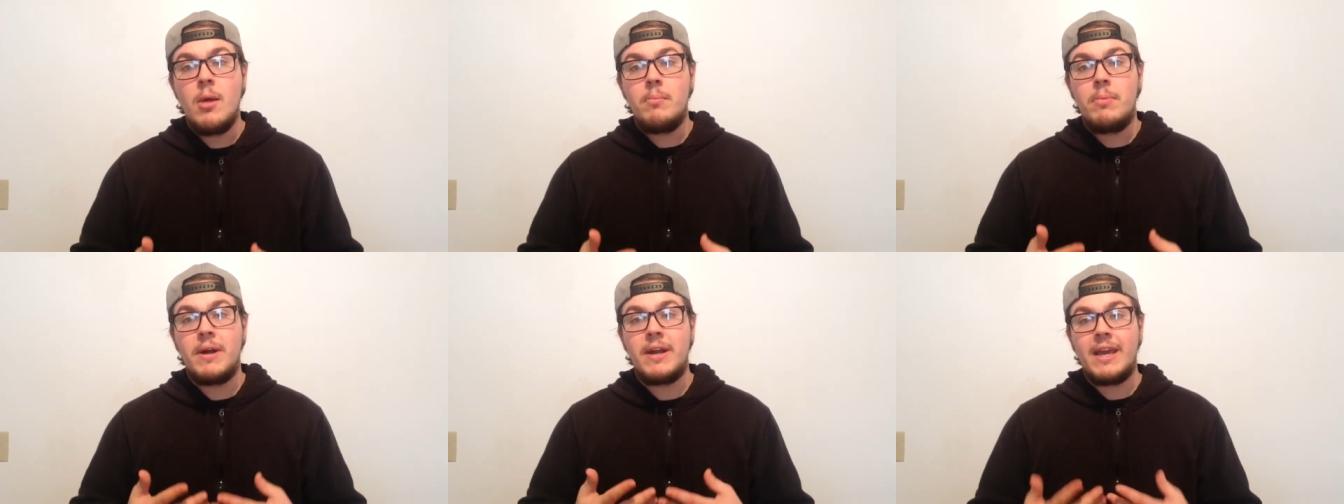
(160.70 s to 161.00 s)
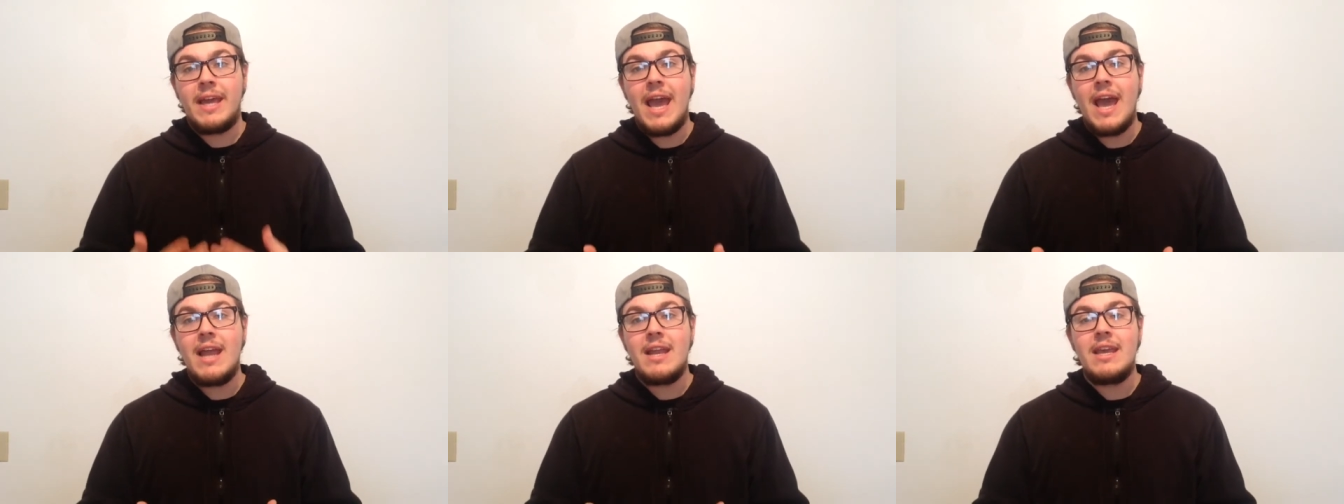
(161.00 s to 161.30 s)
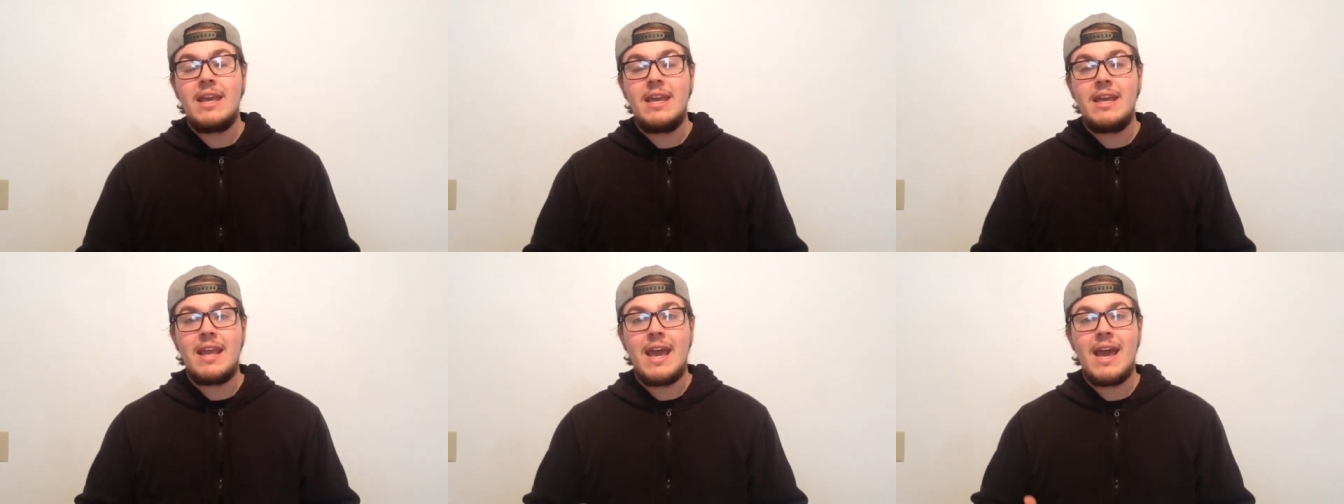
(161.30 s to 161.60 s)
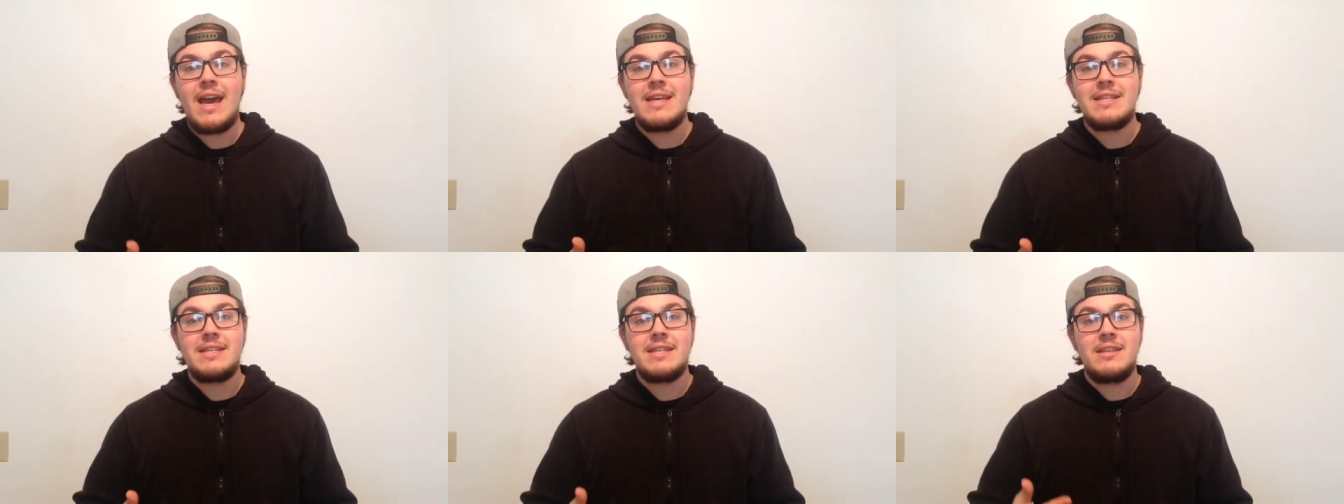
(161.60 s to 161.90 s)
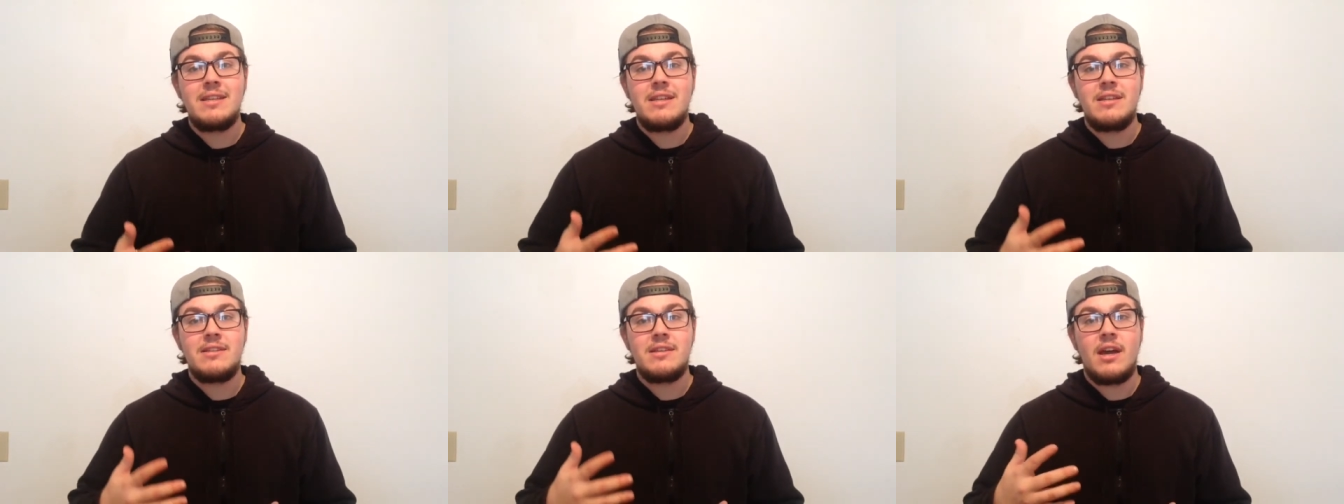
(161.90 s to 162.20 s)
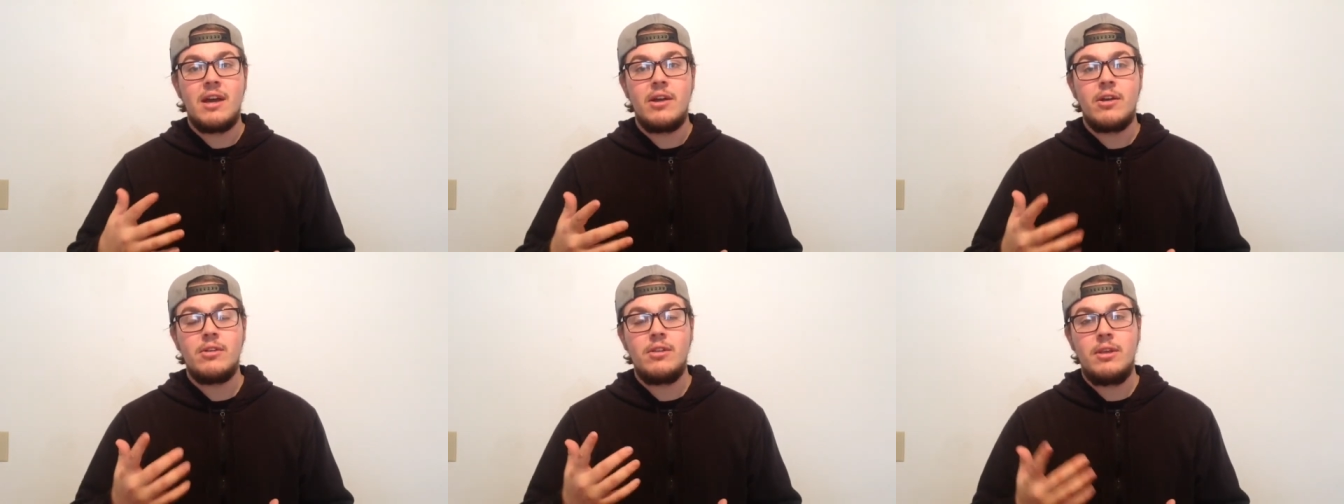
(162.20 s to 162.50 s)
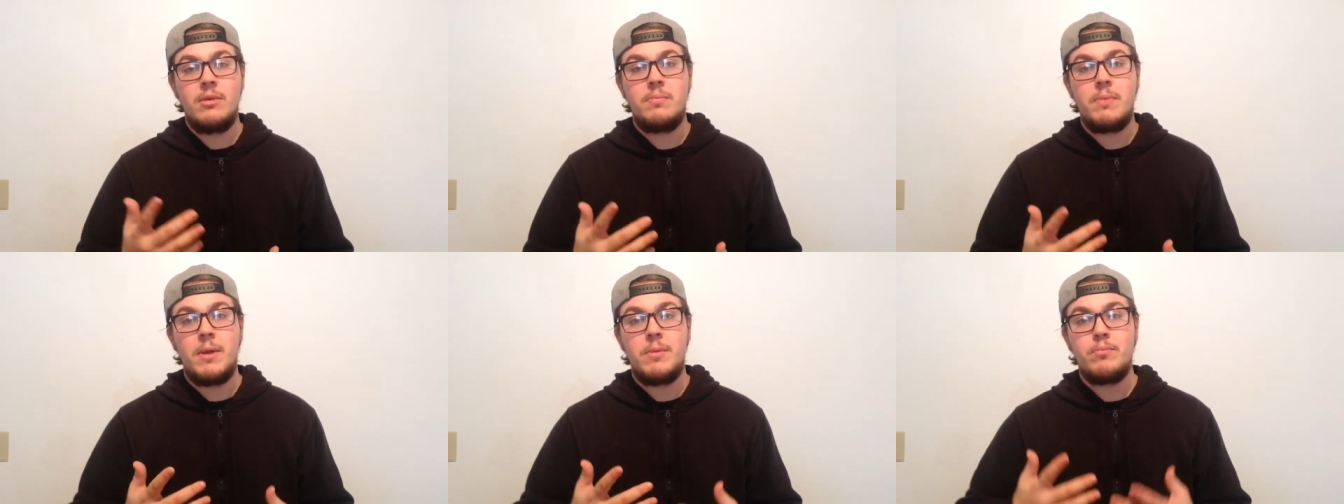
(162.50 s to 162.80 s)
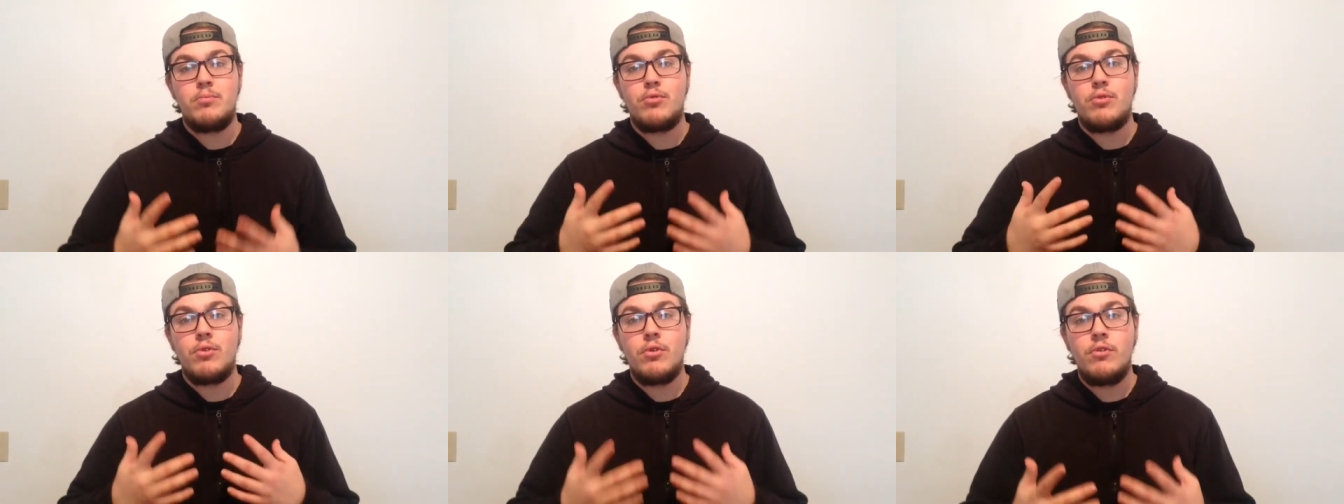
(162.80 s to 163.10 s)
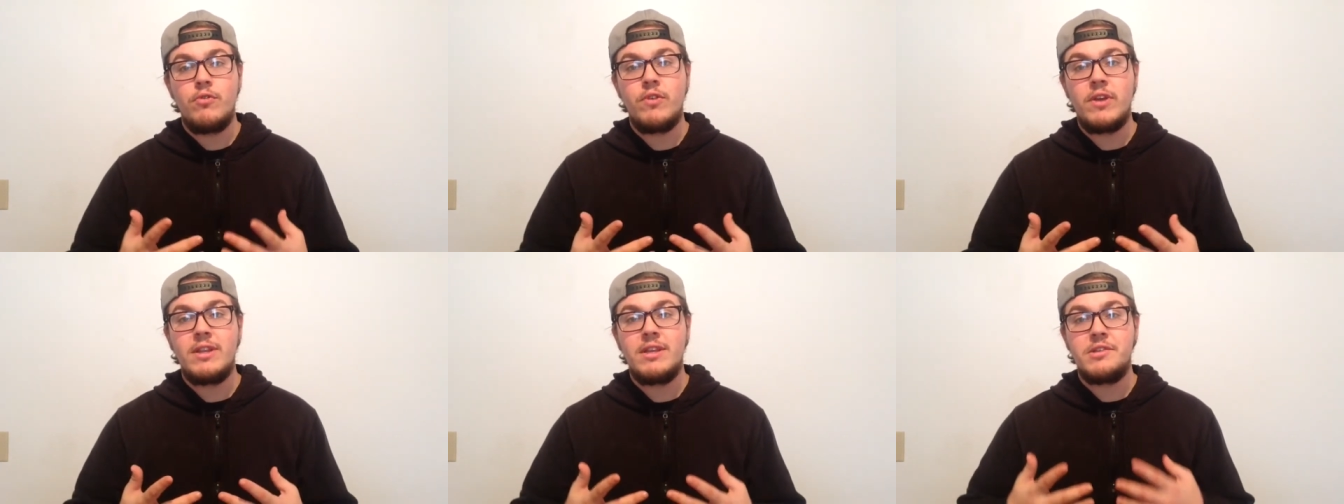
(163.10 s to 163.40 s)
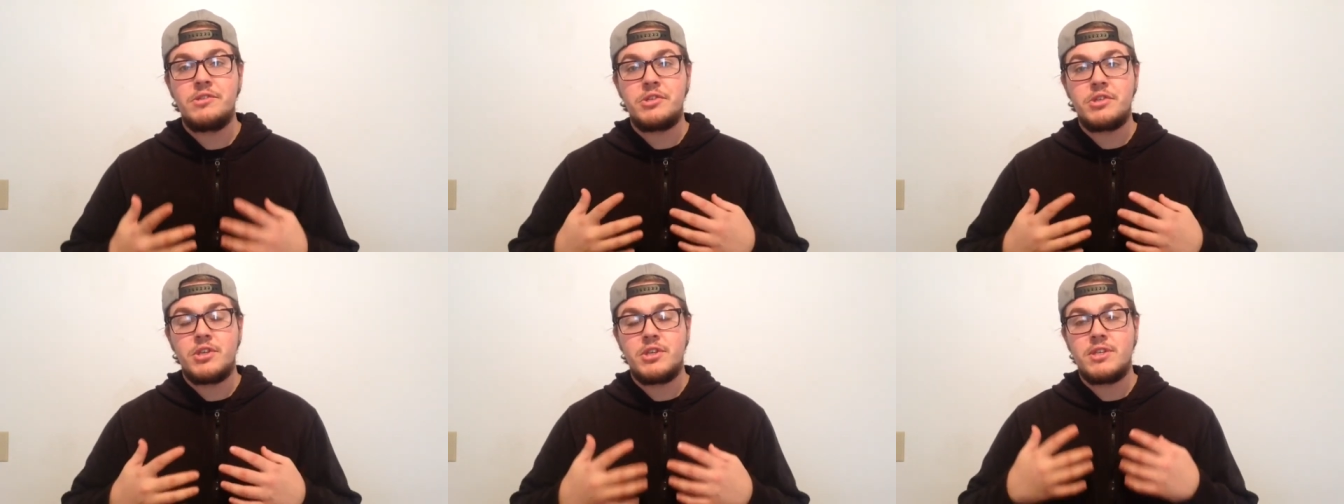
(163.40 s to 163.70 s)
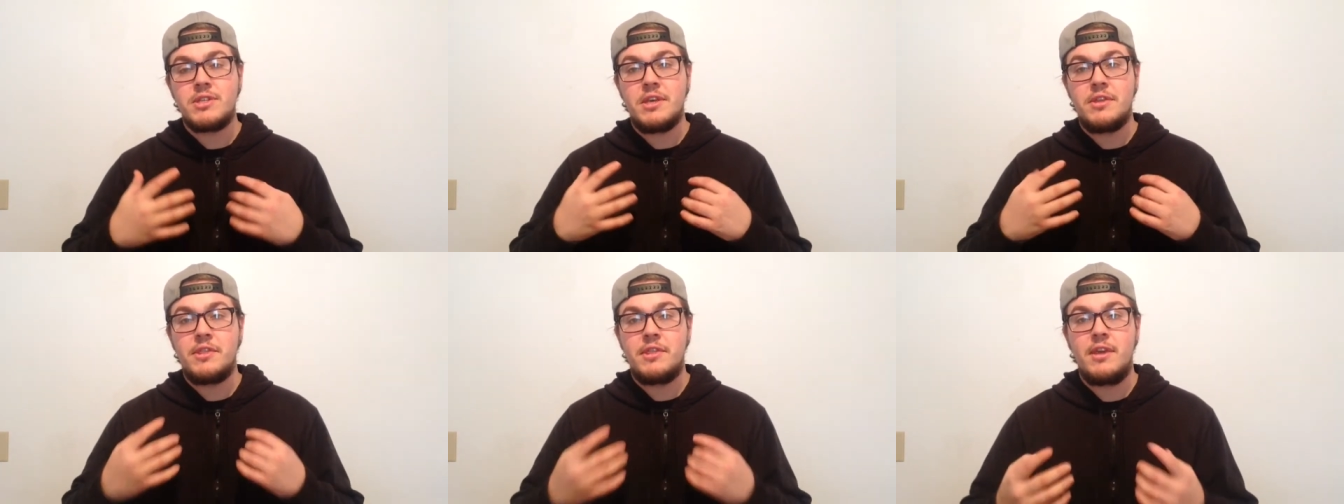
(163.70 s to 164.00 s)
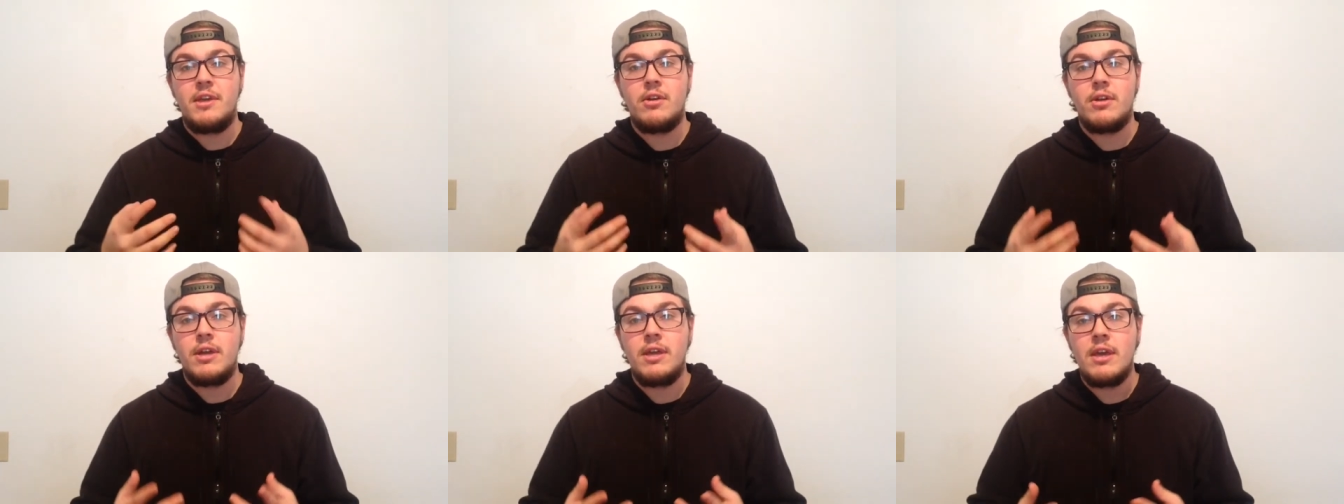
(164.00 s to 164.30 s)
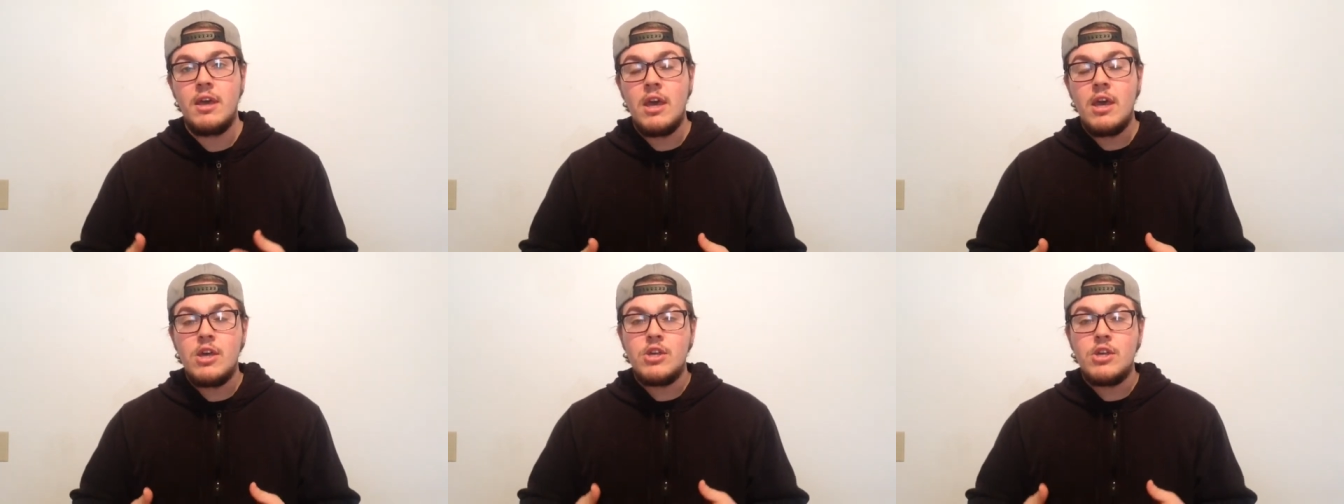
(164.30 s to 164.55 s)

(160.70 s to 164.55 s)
But again, it hasn't entirely been proven, it's just a theory.